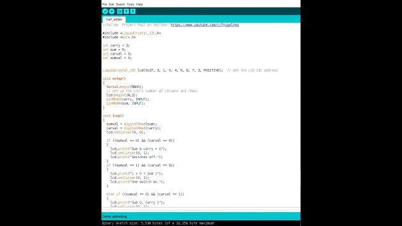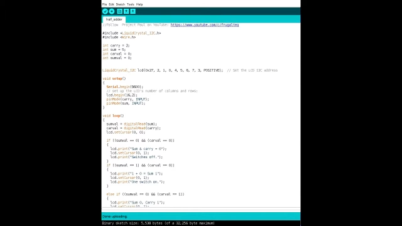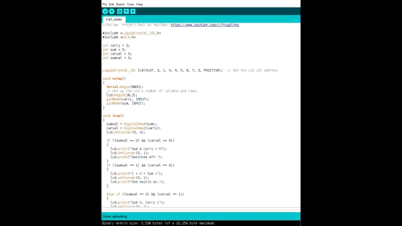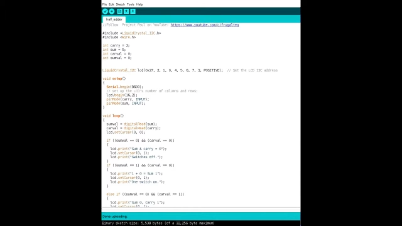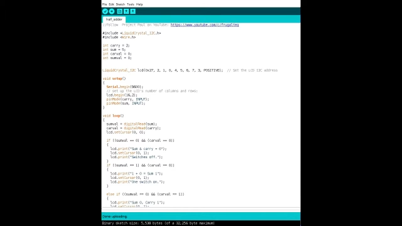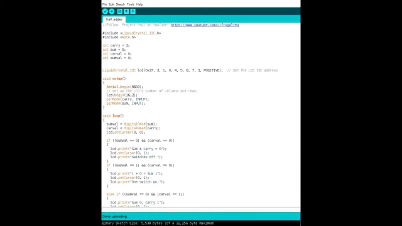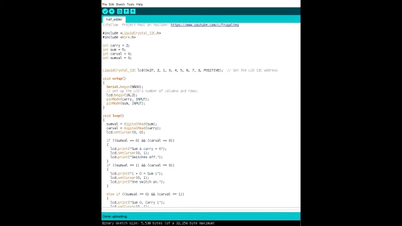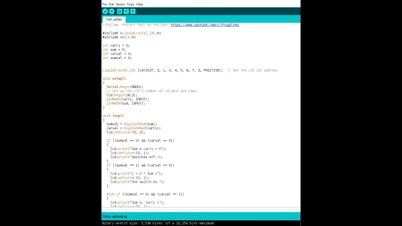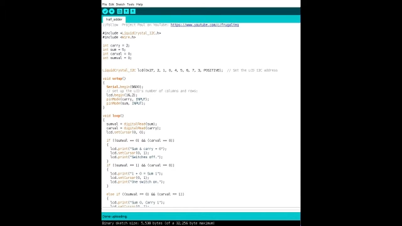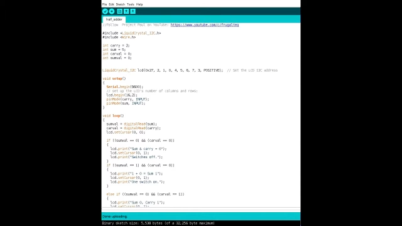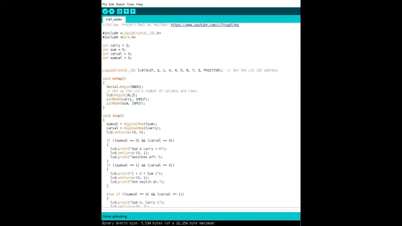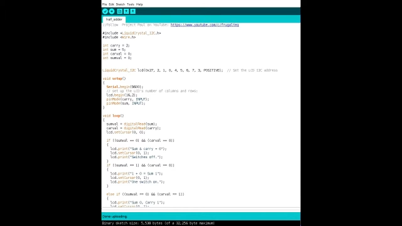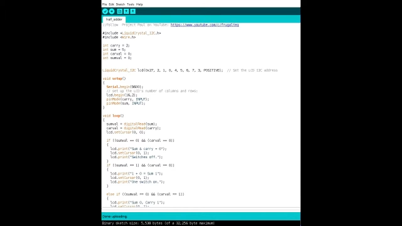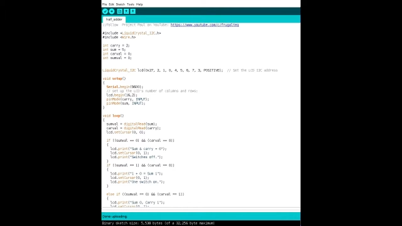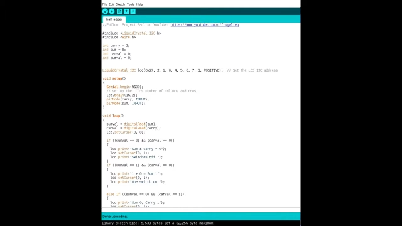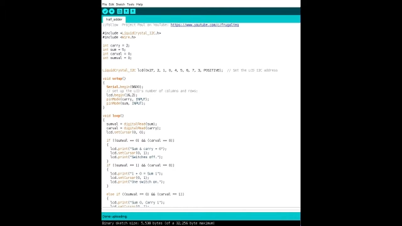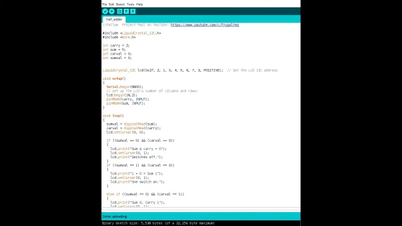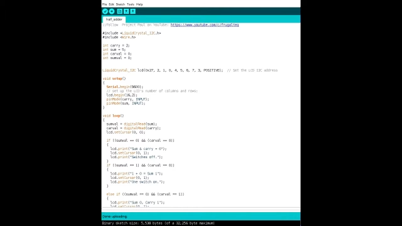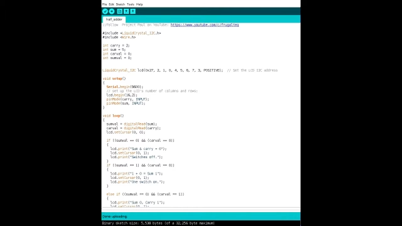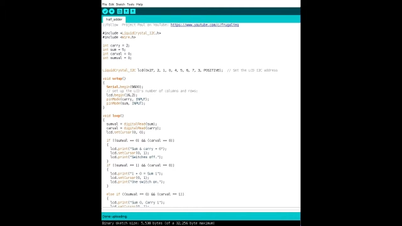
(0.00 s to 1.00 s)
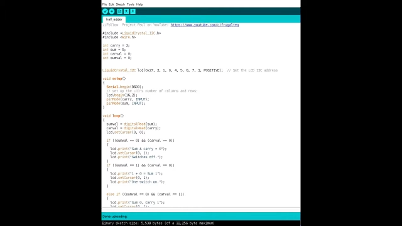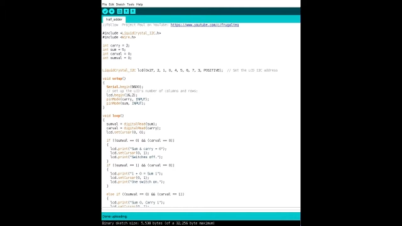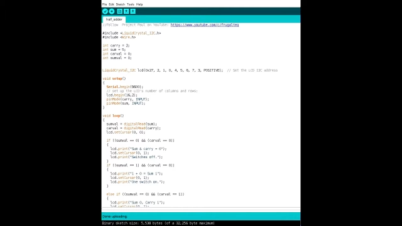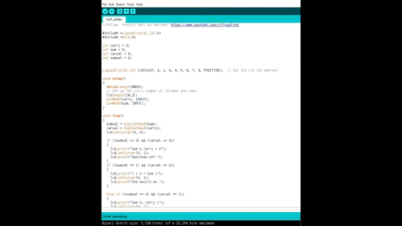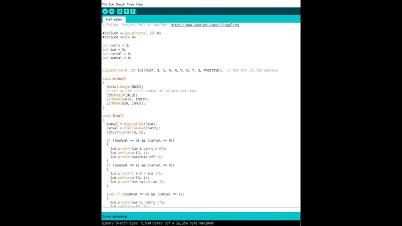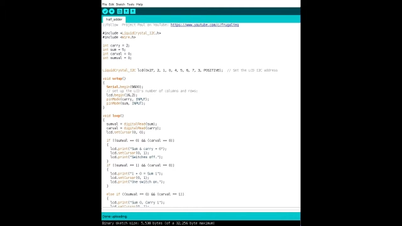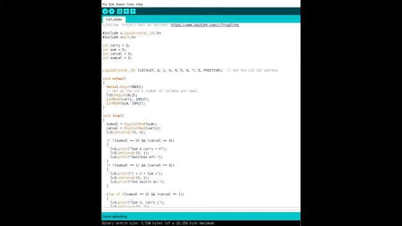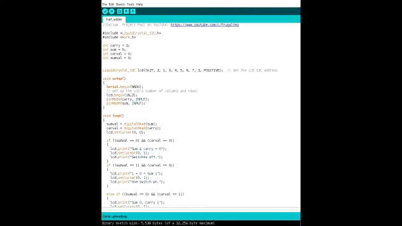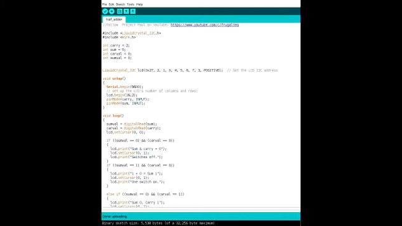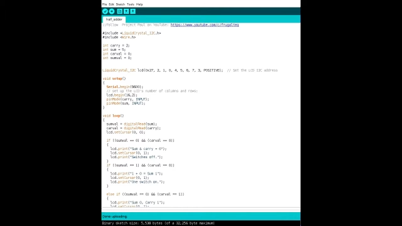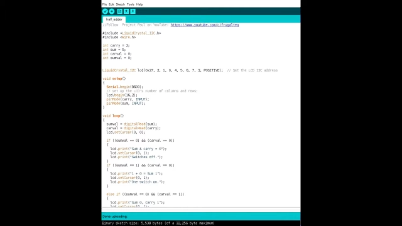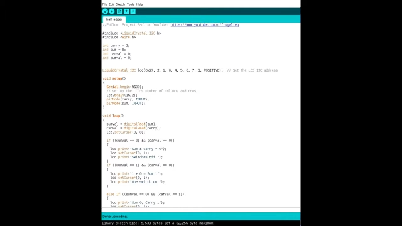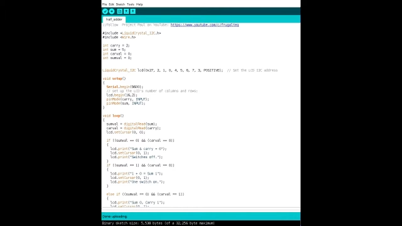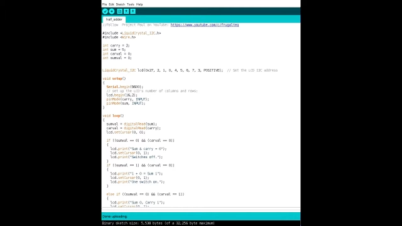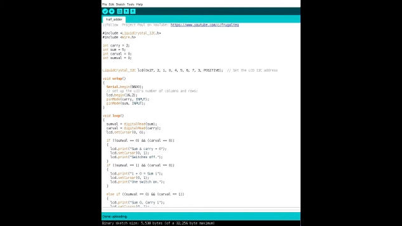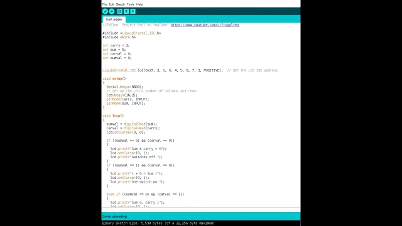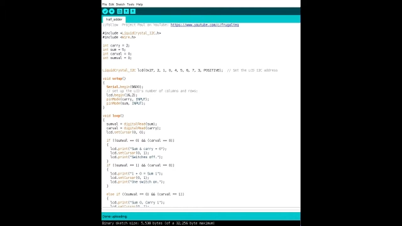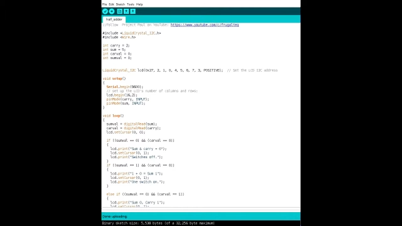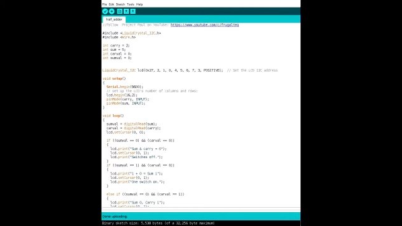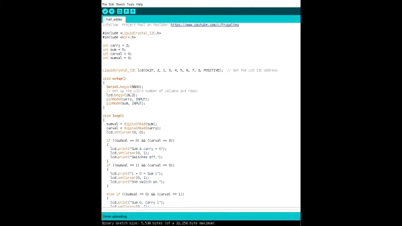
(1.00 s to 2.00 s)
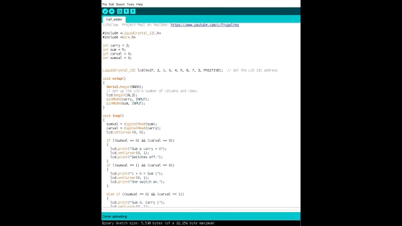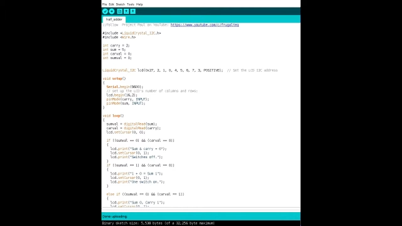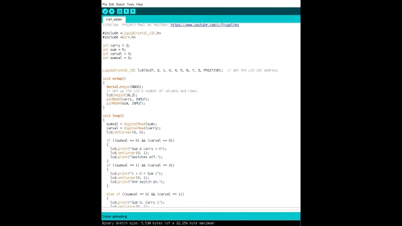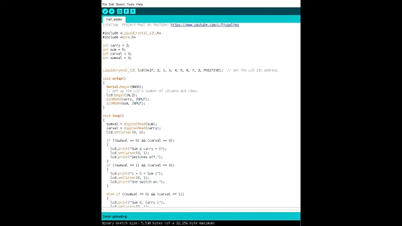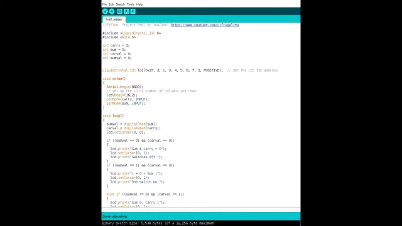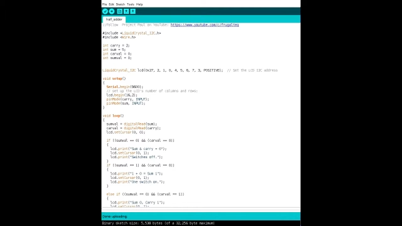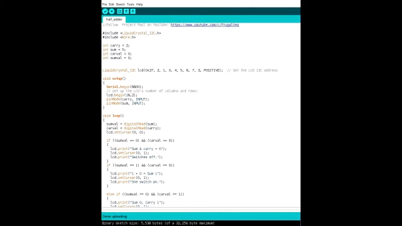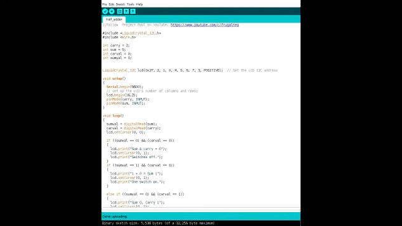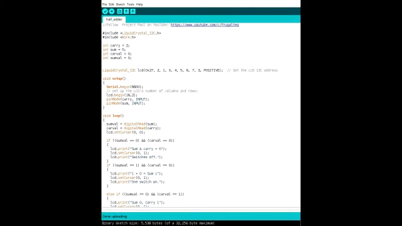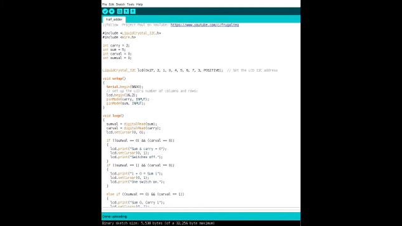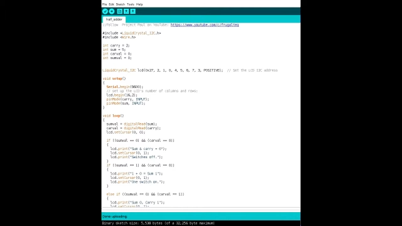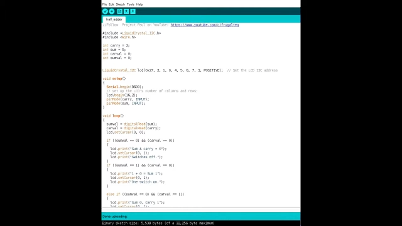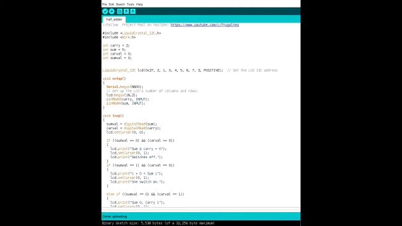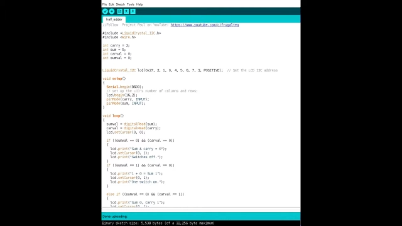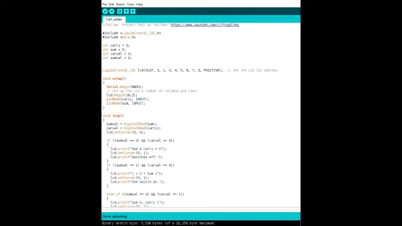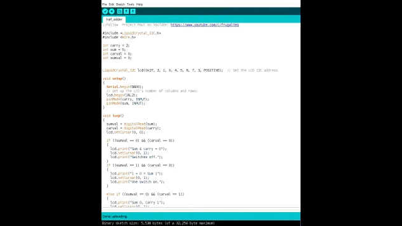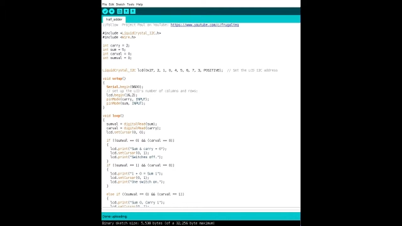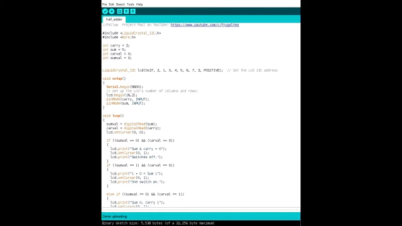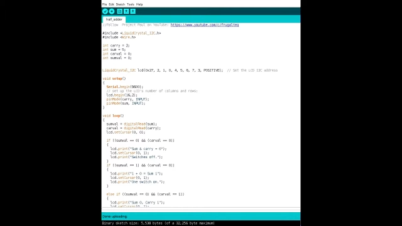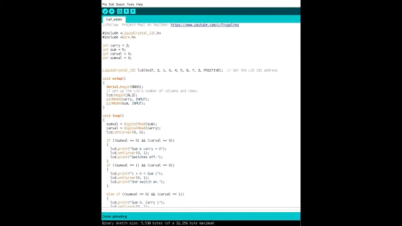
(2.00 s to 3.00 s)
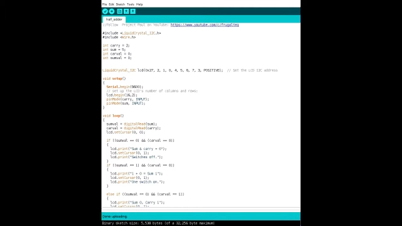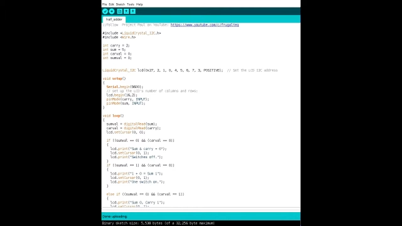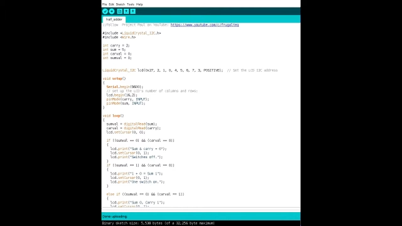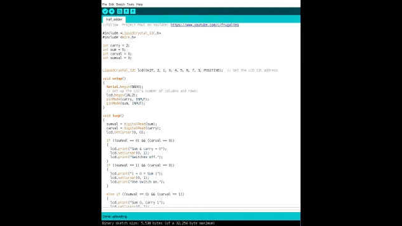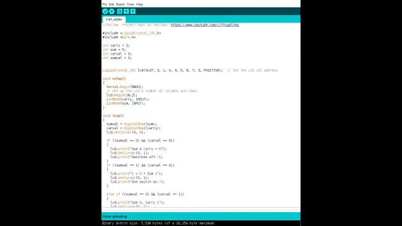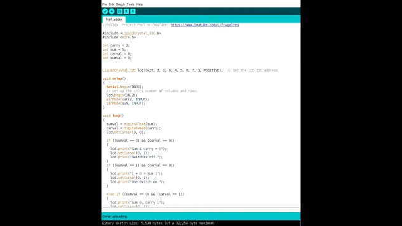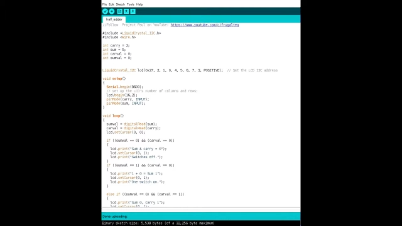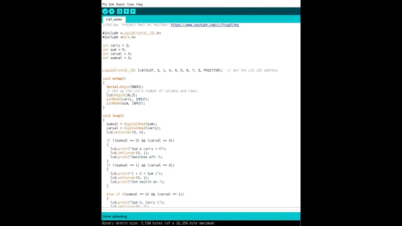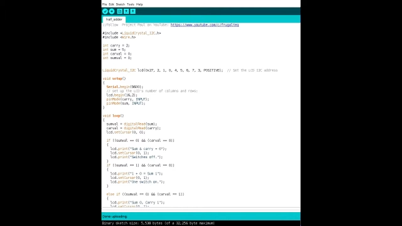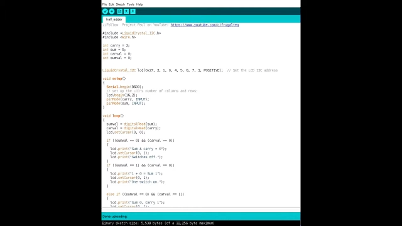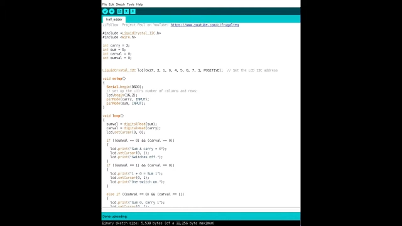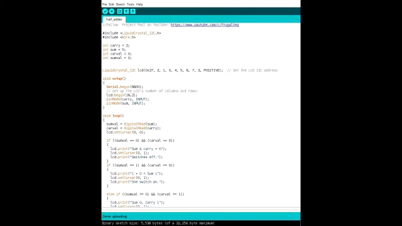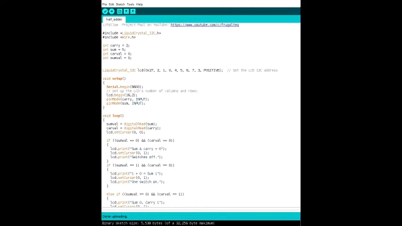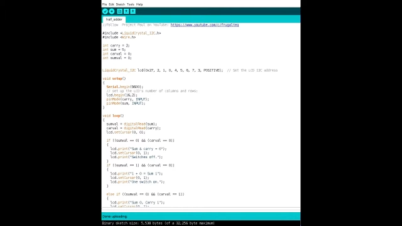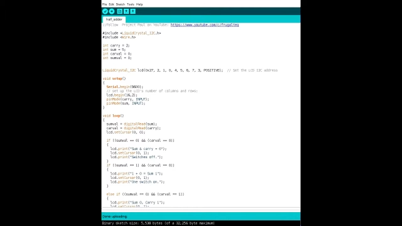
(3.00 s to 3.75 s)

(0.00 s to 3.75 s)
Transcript: No face is visible, so there are no lips to read.